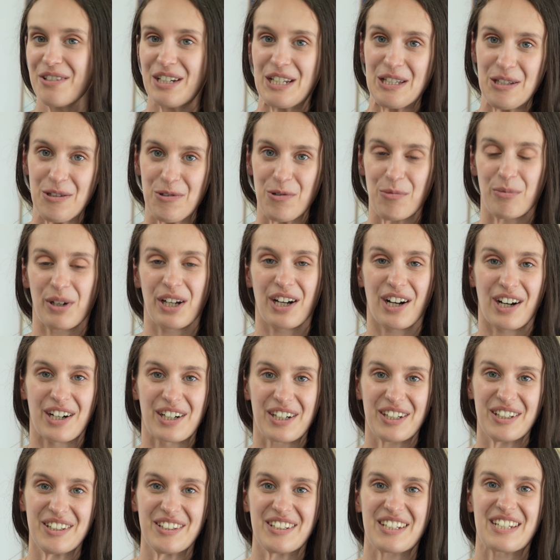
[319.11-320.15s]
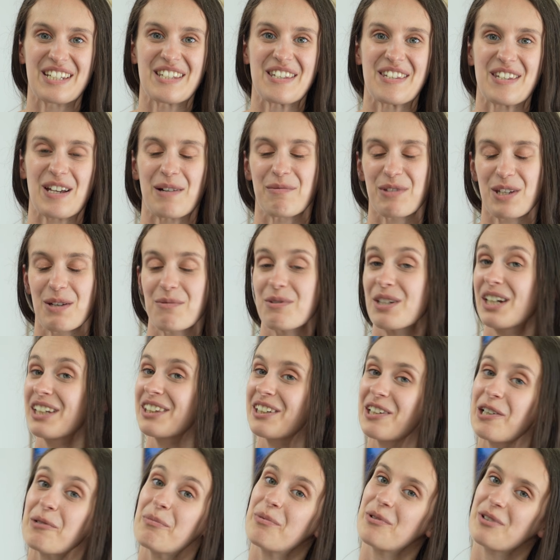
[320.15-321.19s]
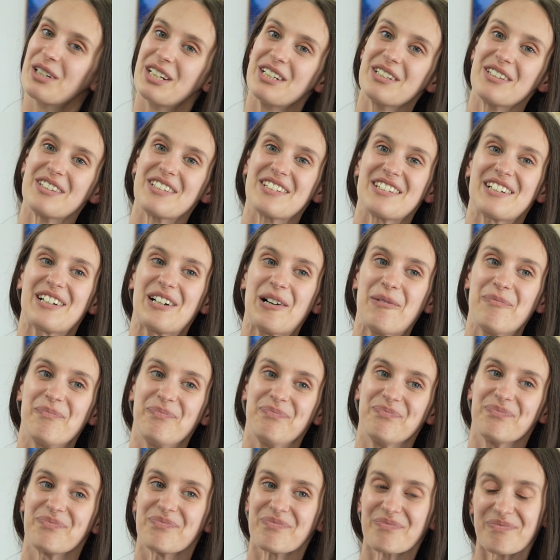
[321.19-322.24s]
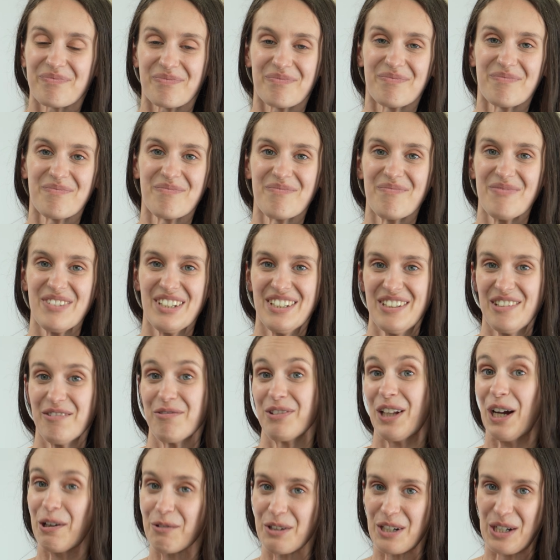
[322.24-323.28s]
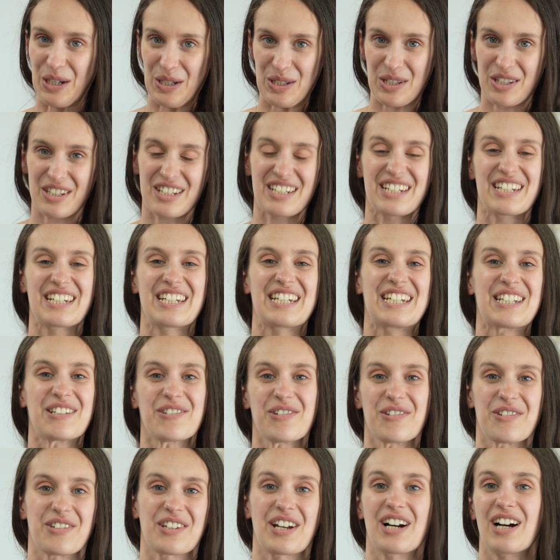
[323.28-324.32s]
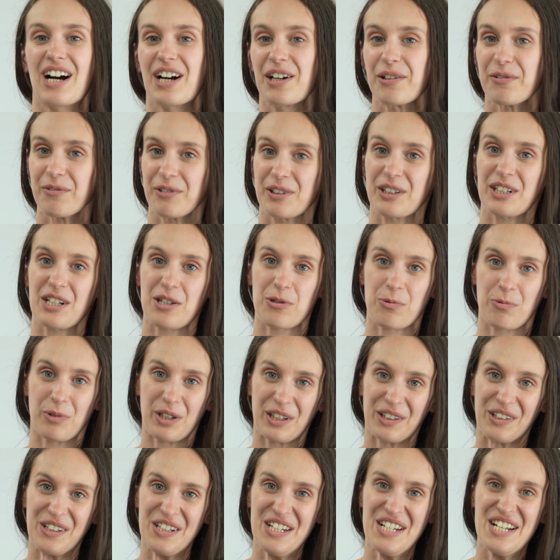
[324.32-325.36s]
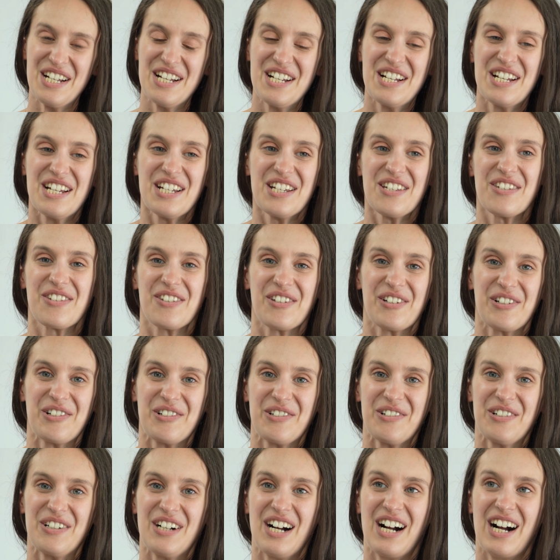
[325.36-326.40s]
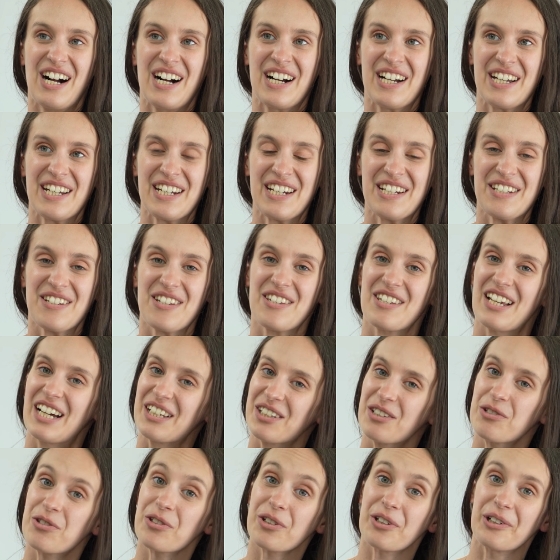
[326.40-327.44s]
and to my art, and sometimes I incorporate flowers into the artwork as well. So I decided to